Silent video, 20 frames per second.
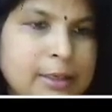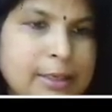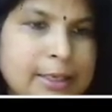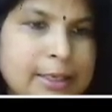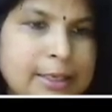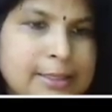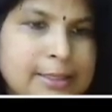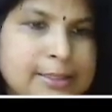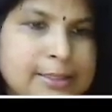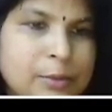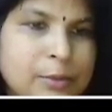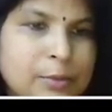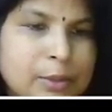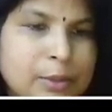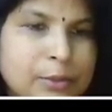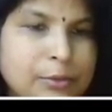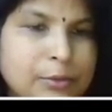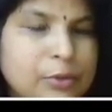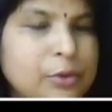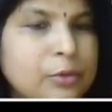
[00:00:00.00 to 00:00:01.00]
is equal
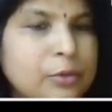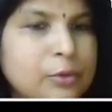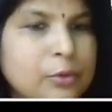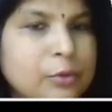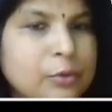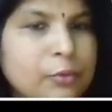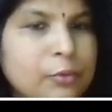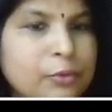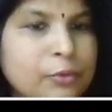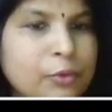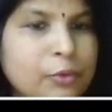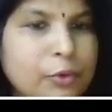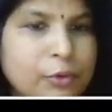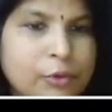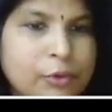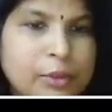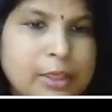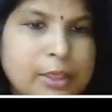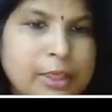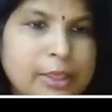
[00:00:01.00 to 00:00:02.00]
to 4.
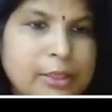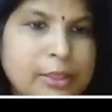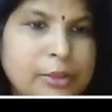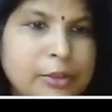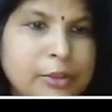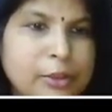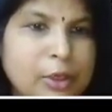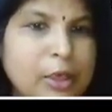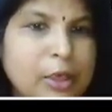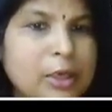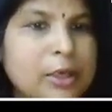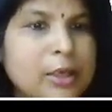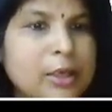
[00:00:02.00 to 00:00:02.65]
Correct or not?